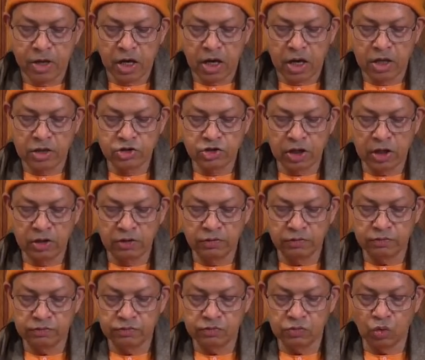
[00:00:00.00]
And he's saying,
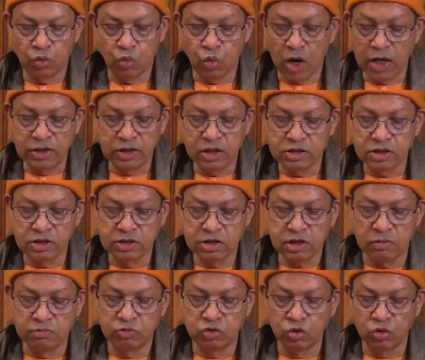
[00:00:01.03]
one doesn't
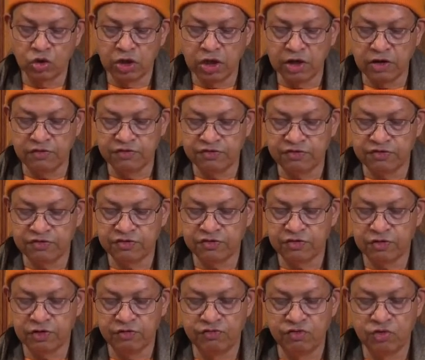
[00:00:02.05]
come to grief
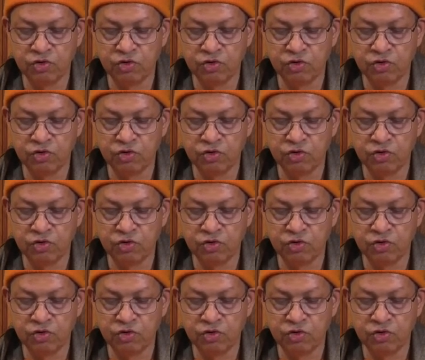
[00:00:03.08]
if